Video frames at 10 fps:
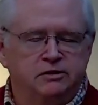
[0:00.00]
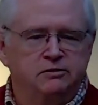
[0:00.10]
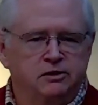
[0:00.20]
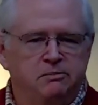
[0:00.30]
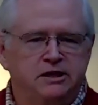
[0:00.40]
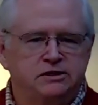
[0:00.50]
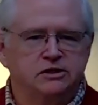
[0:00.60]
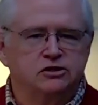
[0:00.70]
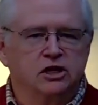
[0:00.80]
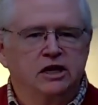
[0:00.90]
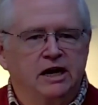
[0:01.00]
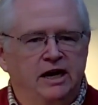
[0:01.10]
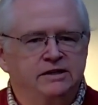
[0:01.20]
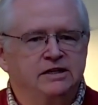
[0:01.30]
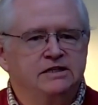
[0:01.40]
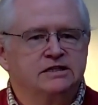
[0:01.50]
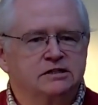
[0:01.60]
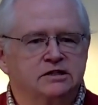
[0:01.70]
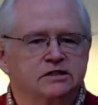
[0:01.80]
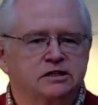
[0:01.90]
the message. And then he
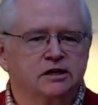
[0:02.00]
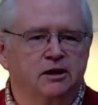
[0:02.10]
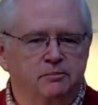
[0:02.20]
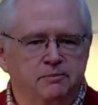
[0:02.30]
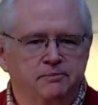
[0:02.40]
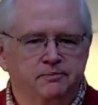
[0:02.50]
says, listen up.